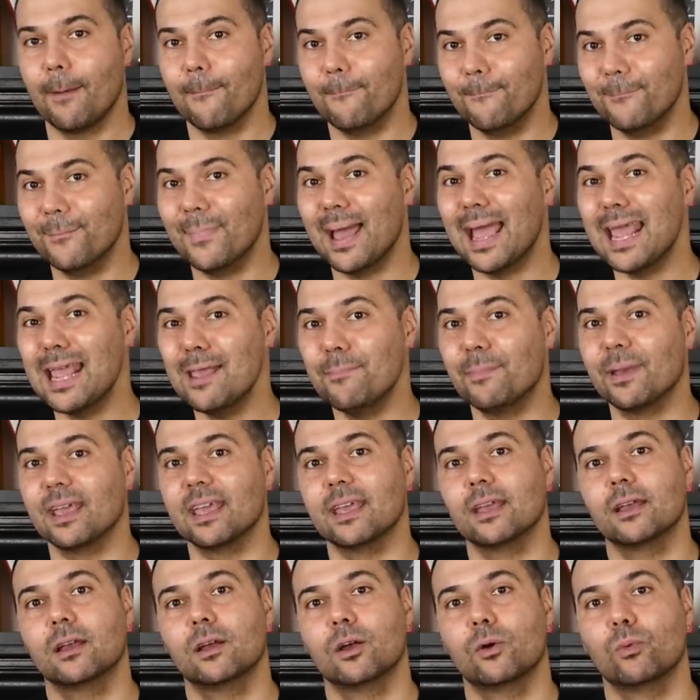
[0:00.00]

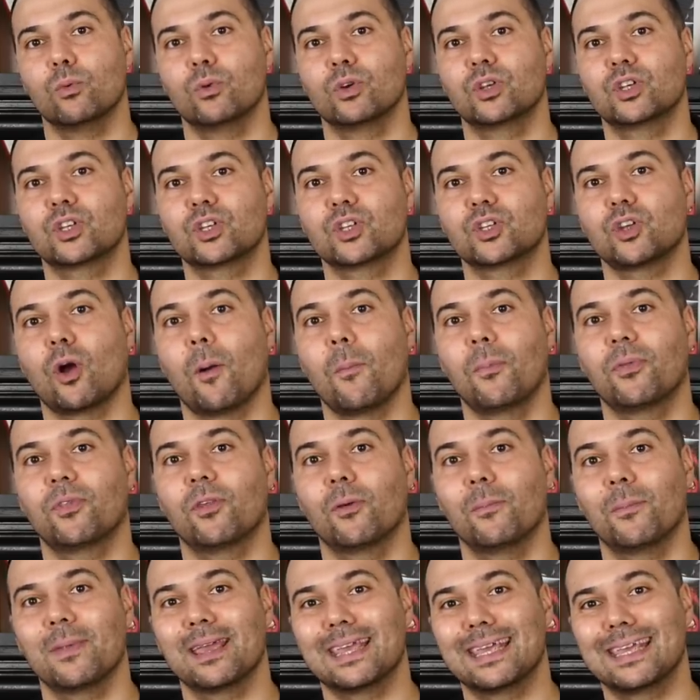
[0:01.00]
maybe will stop
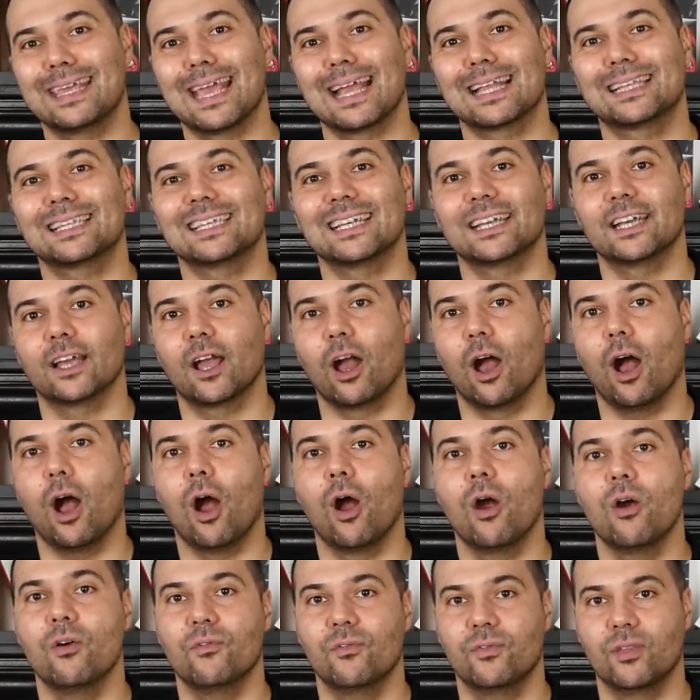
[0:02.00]
them getting
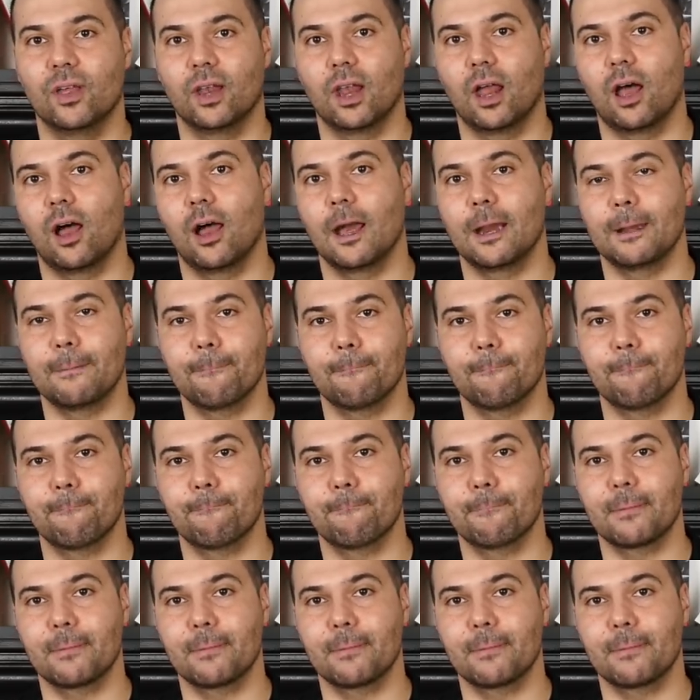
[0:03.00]
over the line.